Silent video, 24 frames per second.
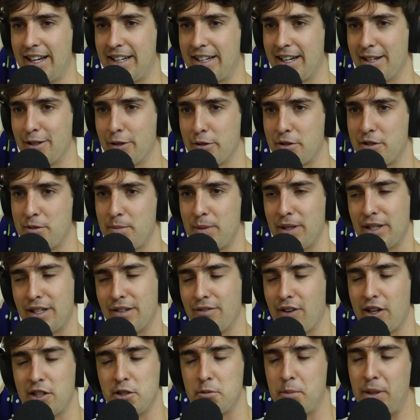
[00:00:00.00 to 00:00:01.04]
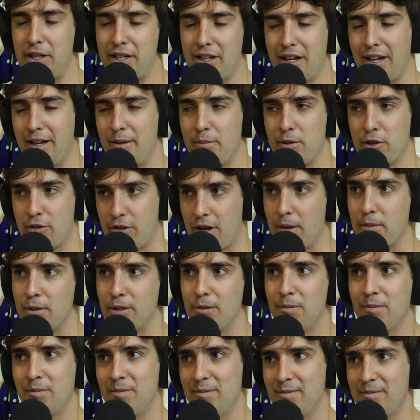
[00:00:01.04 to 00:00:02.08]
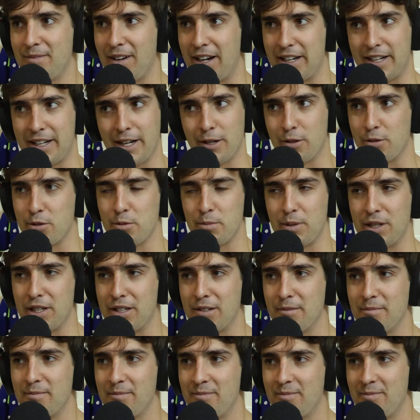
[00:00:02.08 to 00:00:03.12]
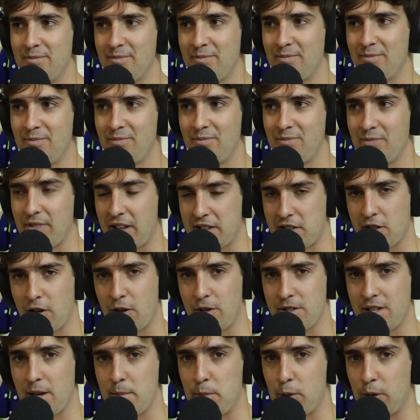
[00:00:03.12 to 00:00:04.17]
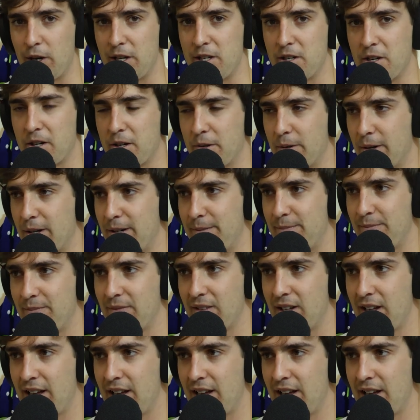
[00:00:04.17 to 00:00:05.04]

I cannot speak. If I speak, I am in trouble. I cannot speak. That's a Jose Mourinho quote.